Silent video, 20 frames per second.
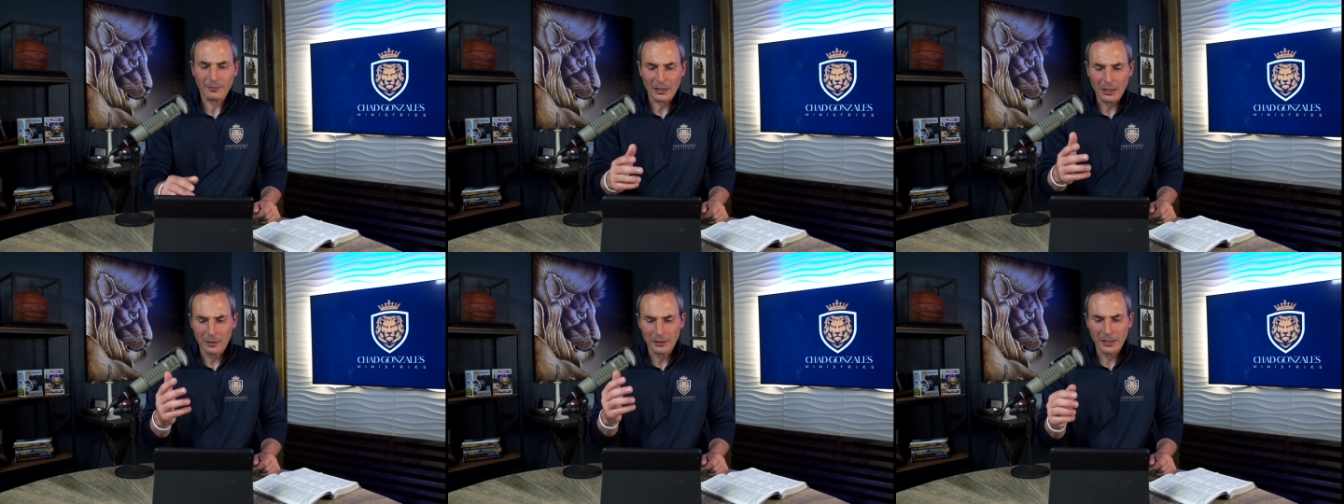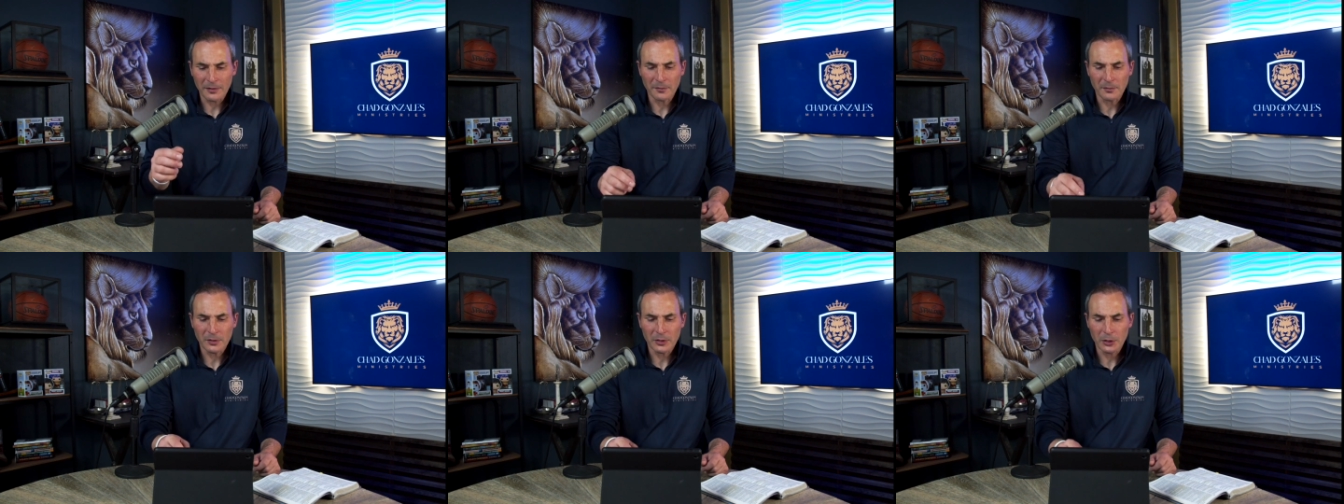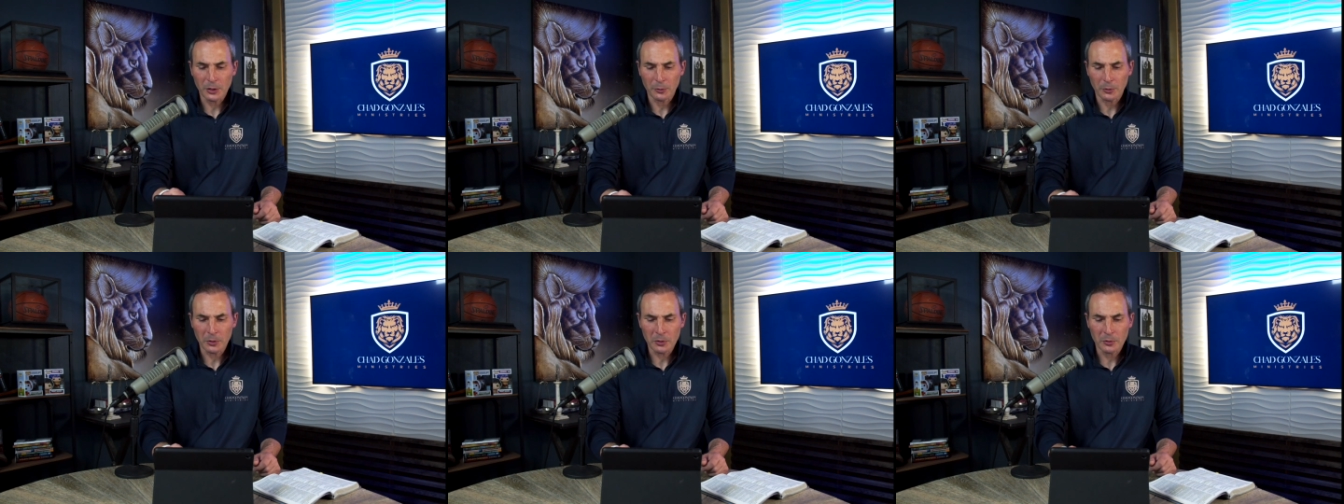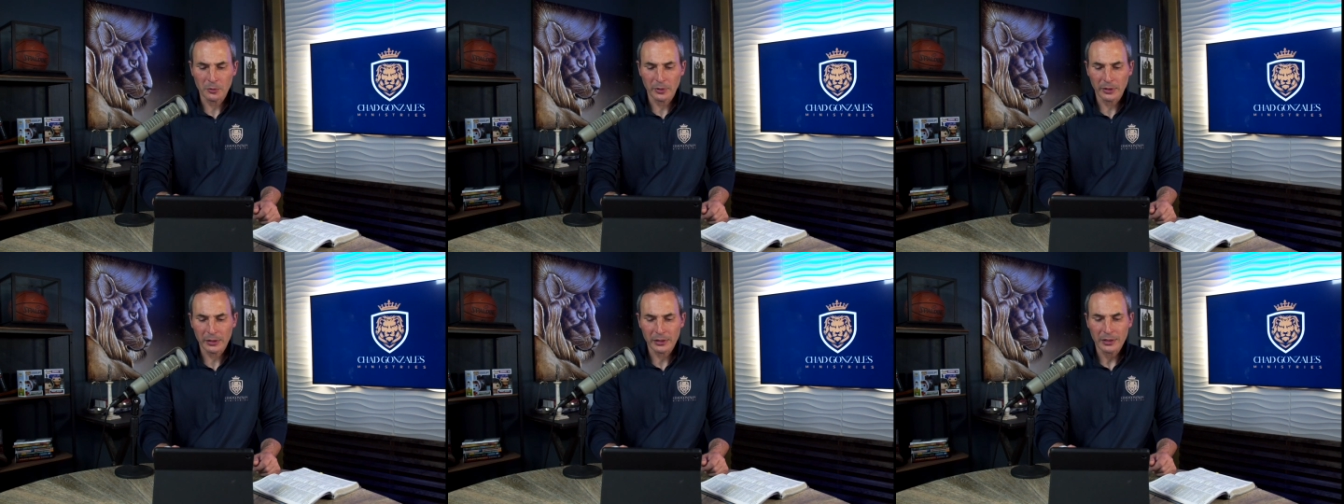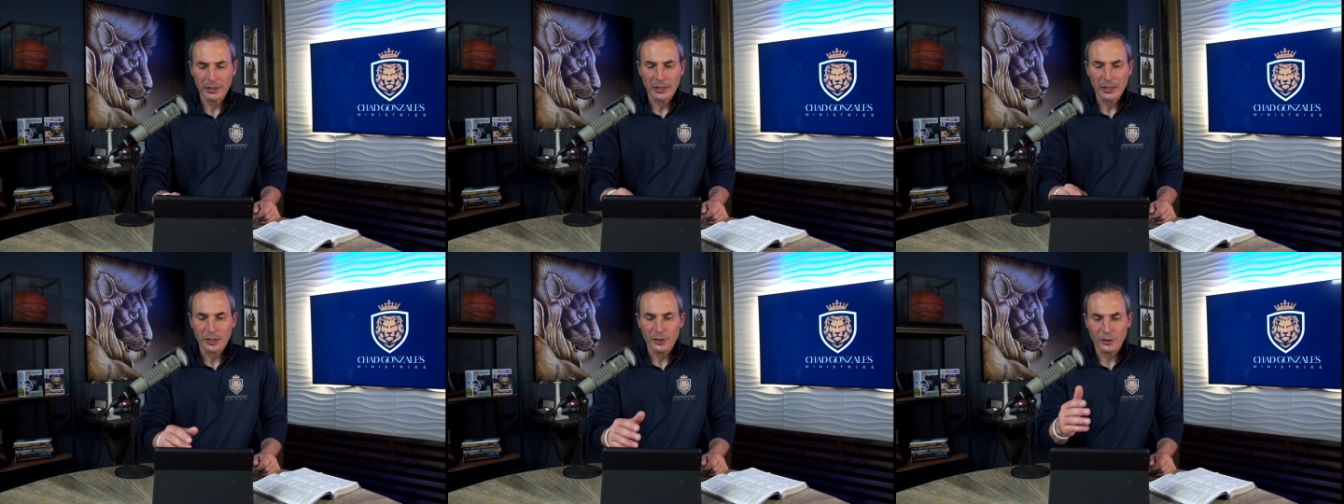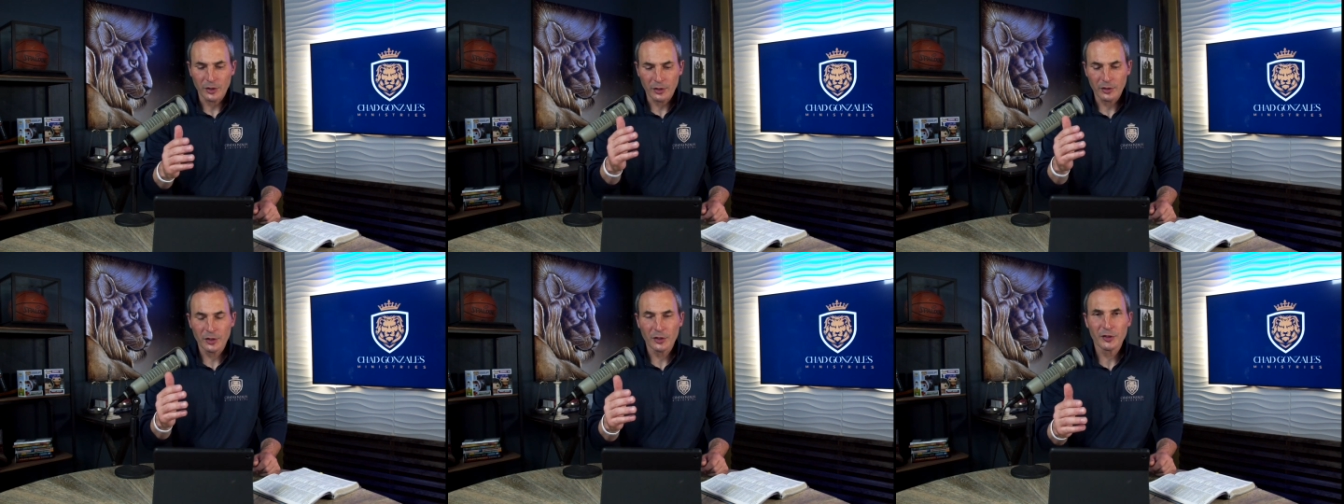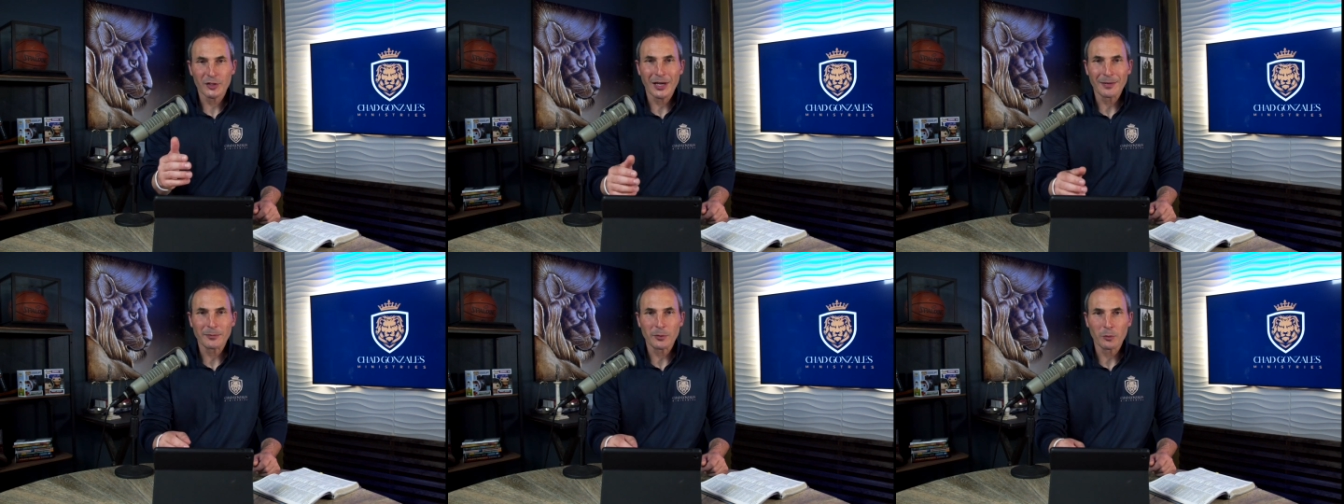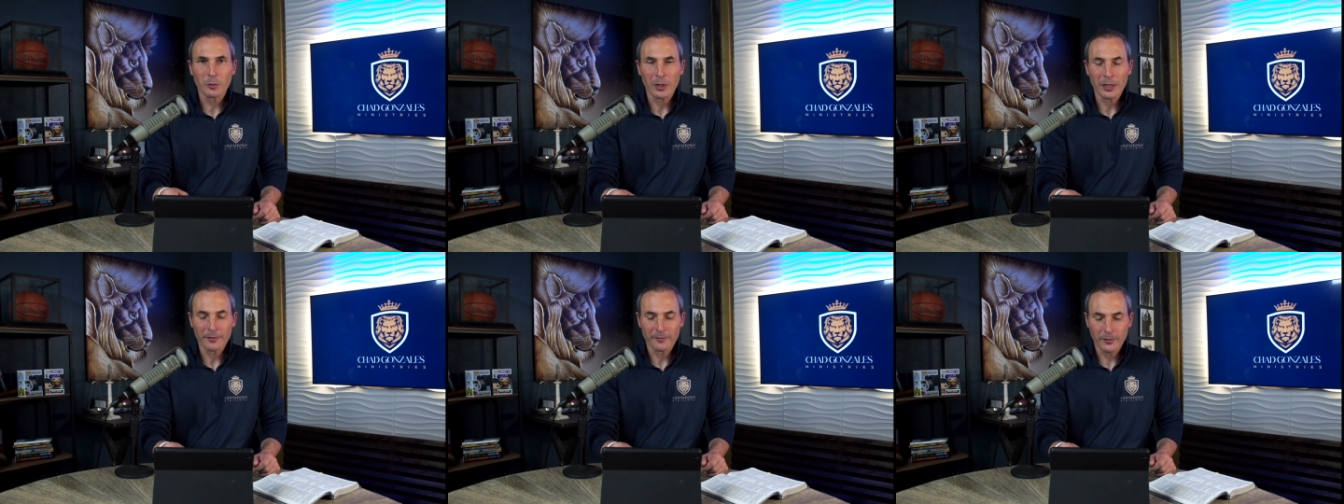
I'll give them to you real quick. Genesis chapter one,